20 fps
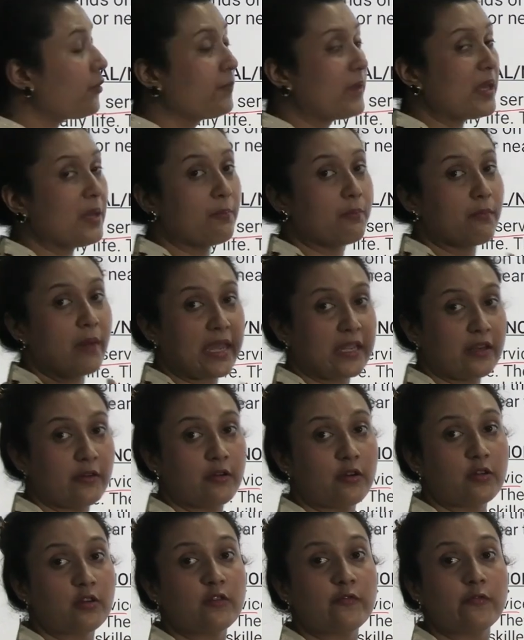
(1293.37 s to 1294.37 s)
being
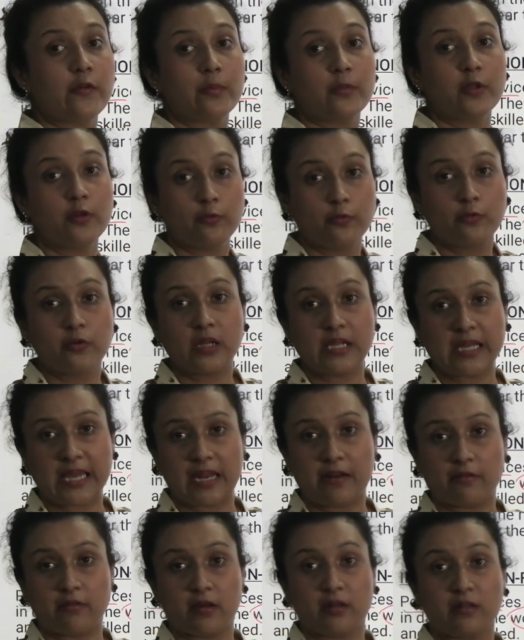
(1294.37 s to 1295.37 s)
migrated from the rural
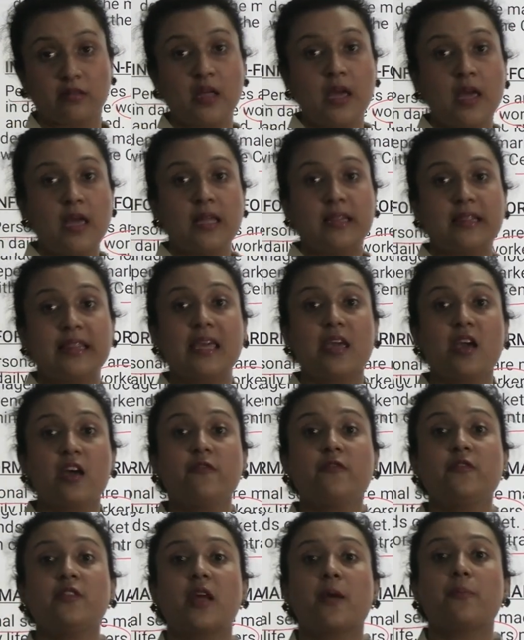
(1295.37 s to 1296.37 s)
areas, they
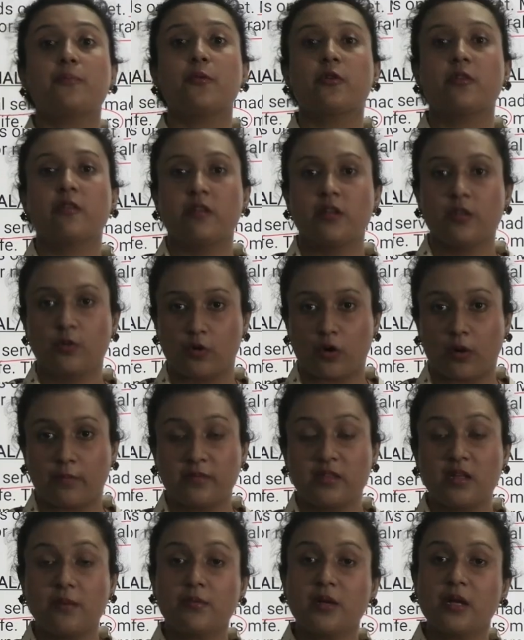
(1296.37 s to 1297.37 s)
have temporary jobs.
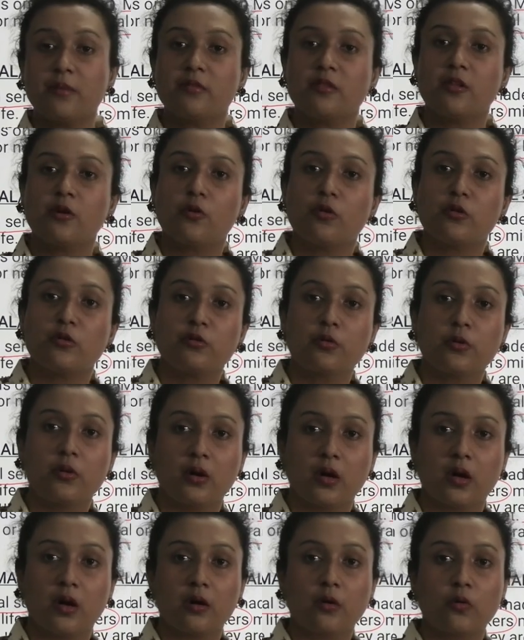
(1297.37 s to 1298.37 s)
Sometimes they are also
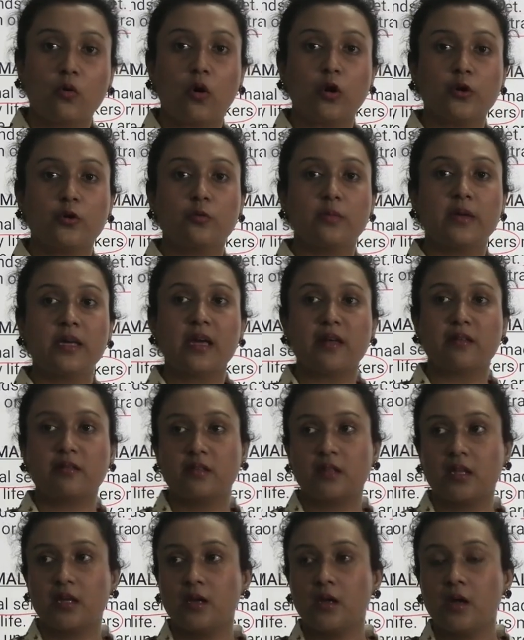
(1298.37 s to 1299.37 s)
called to be as
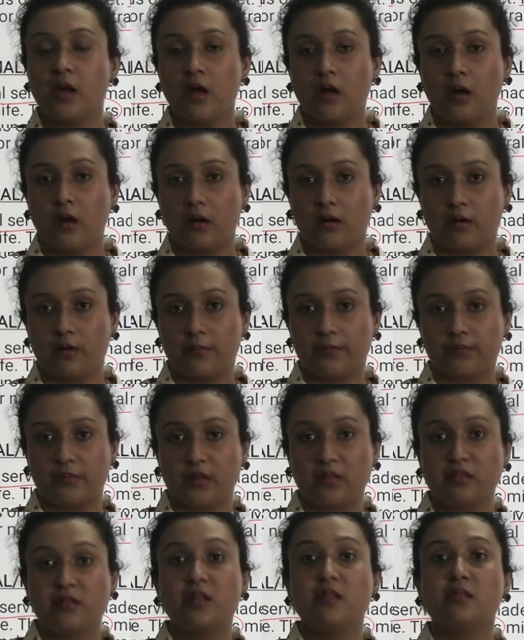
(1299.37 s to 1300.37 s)
the
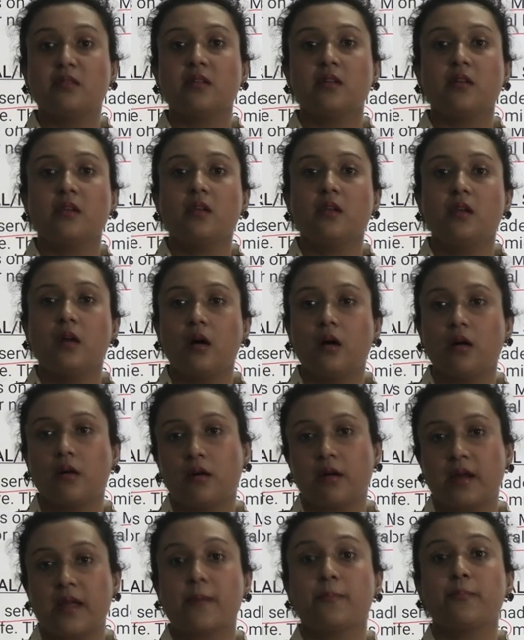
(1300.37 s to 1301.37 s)

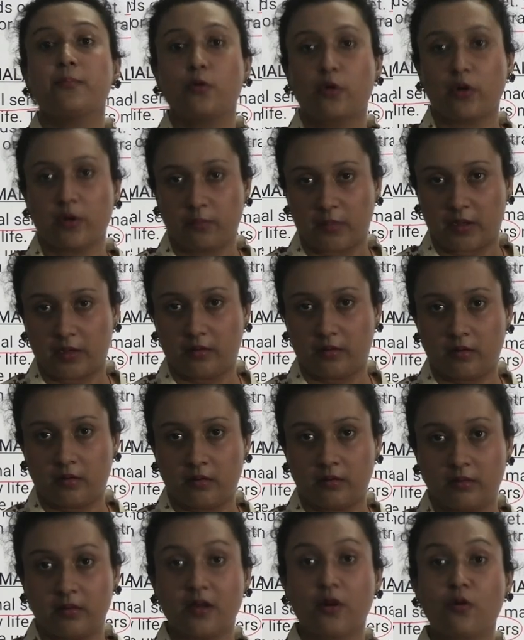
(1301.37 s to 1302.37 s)
seasonal employment.
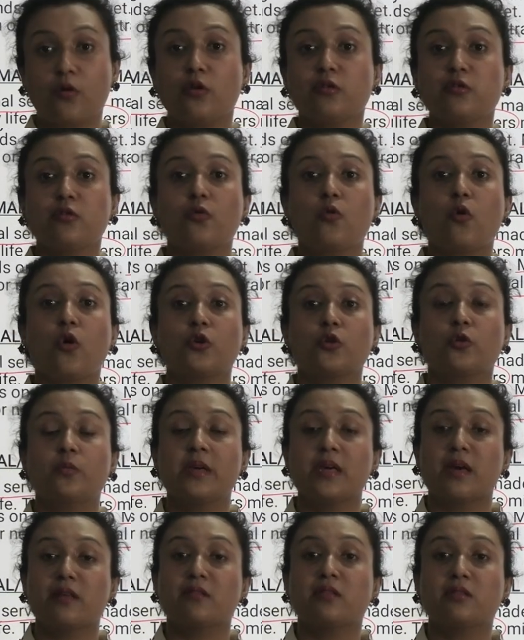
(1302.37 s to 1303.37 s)
They are also called to
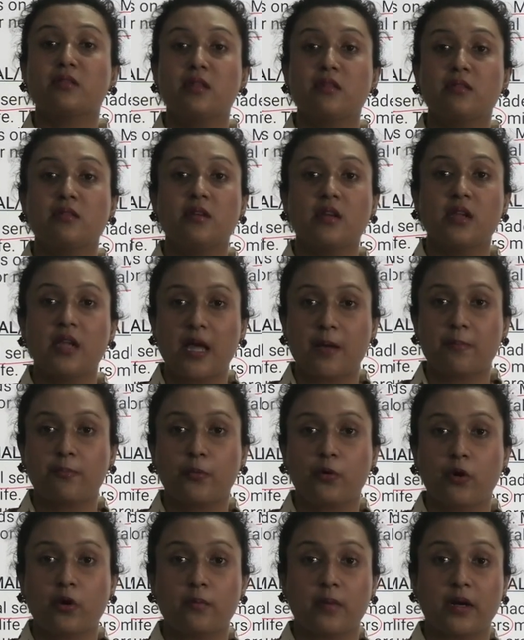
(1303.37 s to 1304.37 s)
be as a seasonal
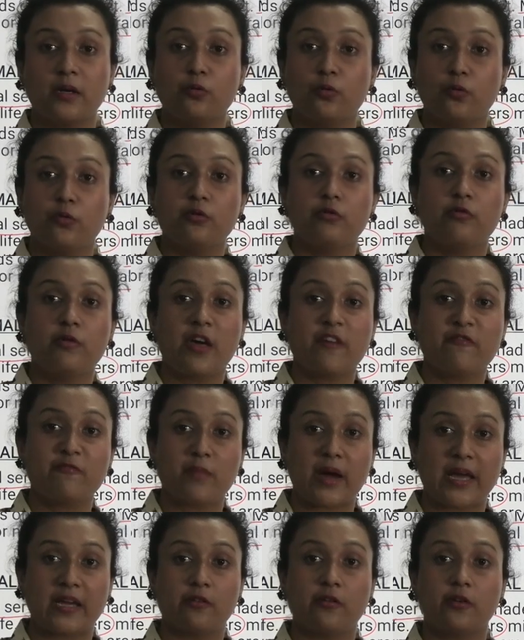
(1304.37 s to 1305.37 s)
employment, those who have
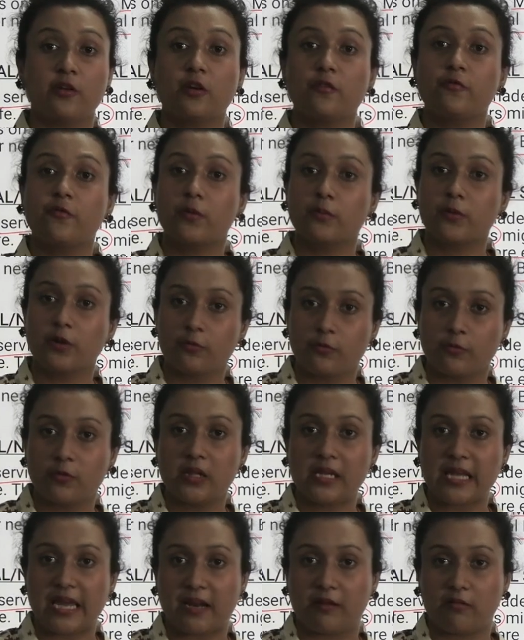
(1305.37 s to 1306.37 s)
migrated from the
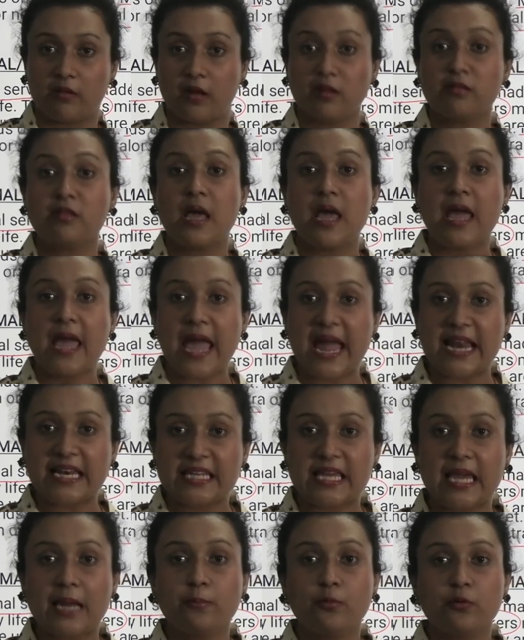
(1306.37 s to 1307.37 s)
rural areas and
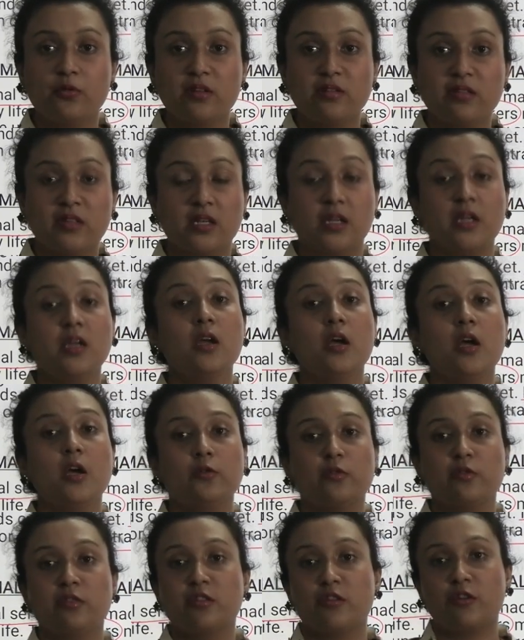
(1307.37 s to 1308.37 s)
came to the city
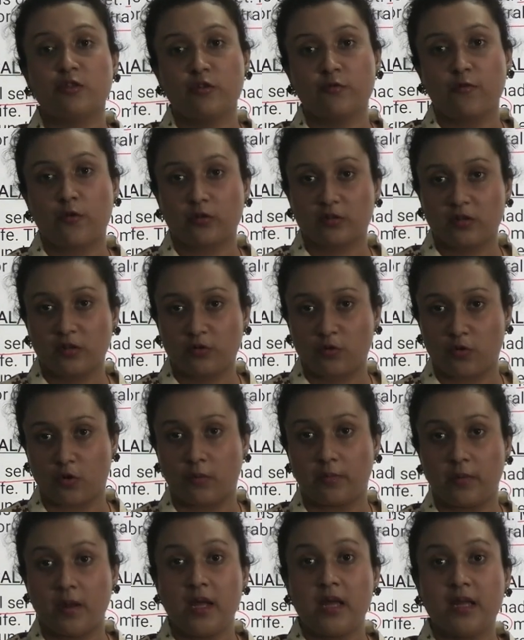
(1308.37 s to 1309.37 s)
to search for the
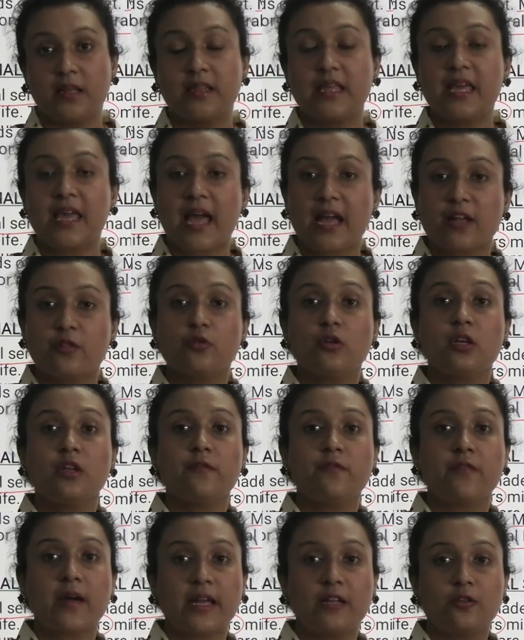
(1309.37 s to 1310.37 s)
job. They actually
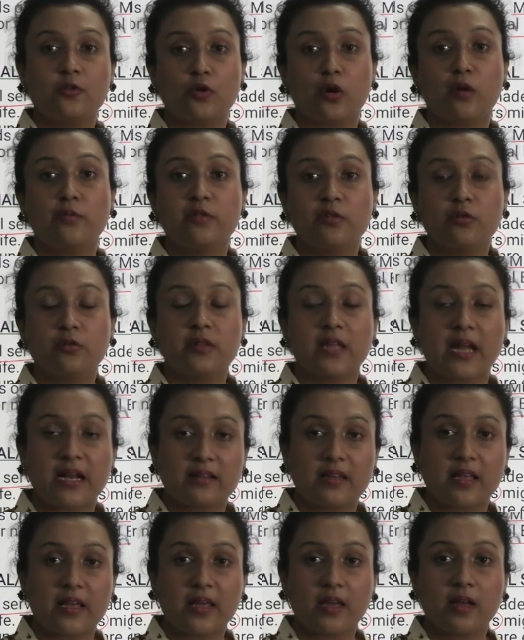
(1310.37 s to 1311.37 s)
find jobs so
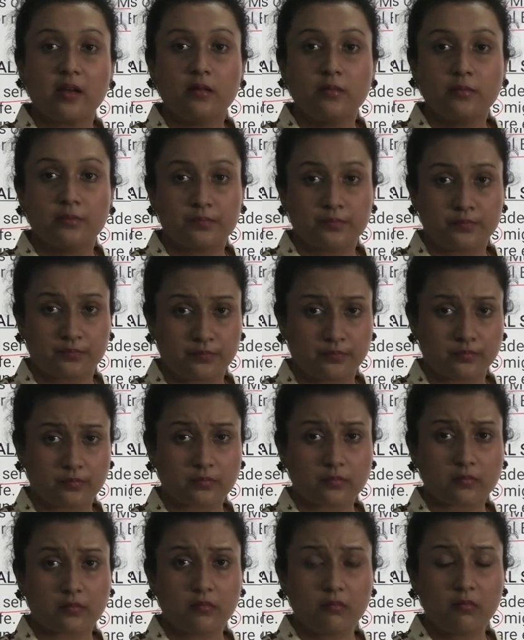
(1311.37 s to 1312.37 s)
that they
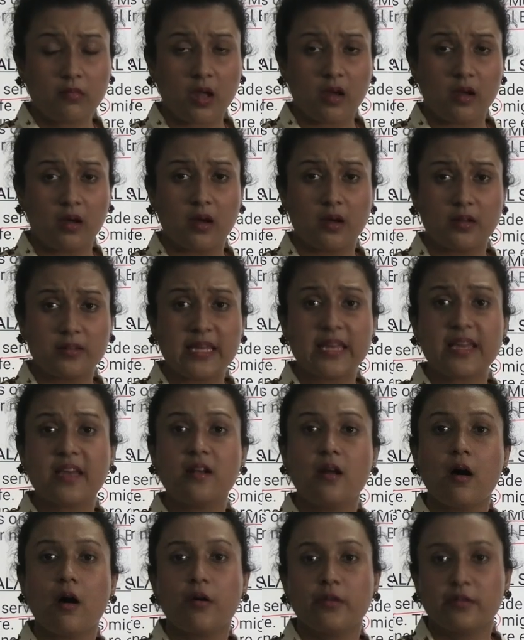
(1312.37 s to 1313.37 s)

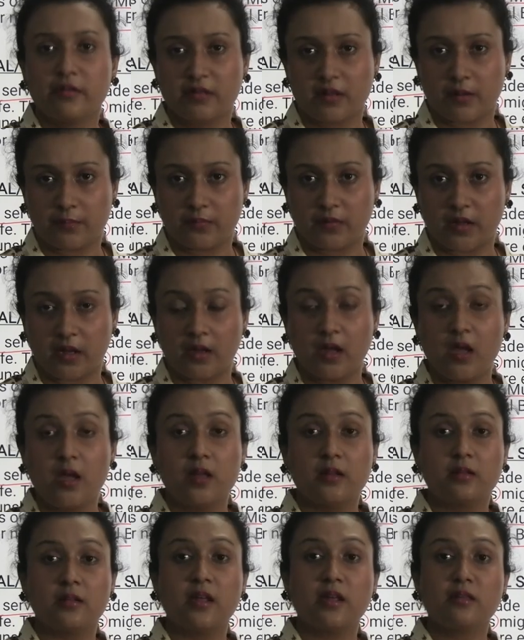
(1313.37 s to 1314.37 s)
can earn something.
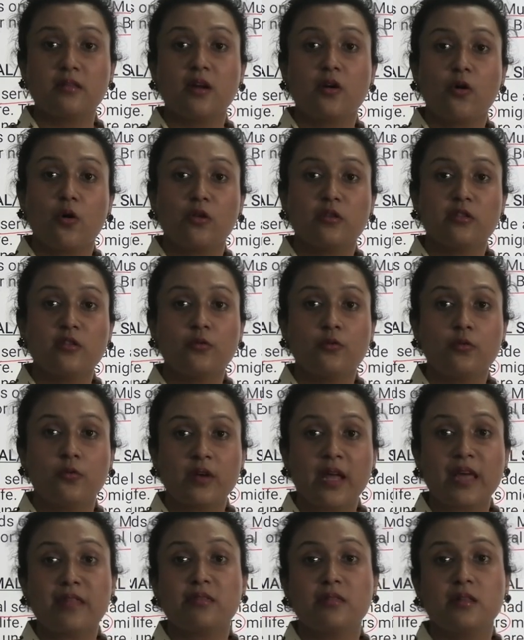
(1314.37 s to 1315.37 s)
These are also
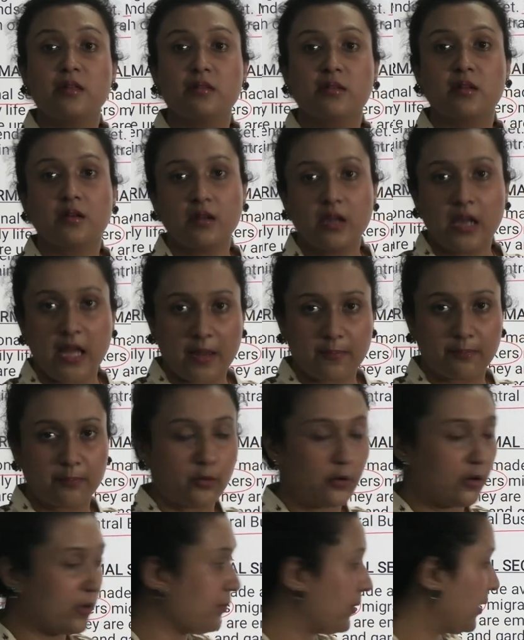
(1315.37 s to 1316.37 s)
known as seasonal
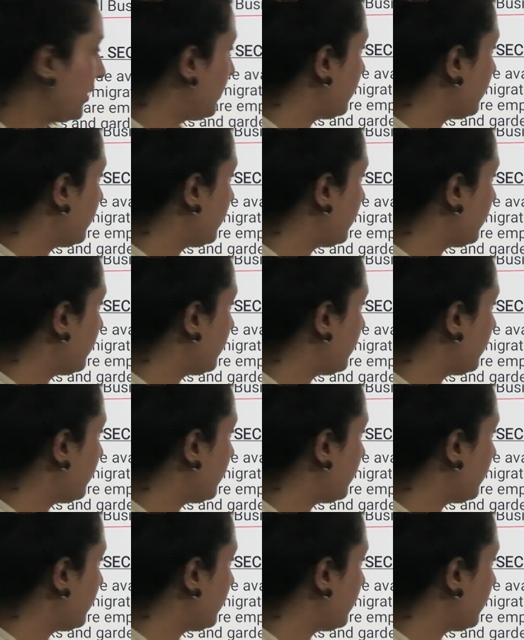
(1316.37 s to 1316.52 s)
employment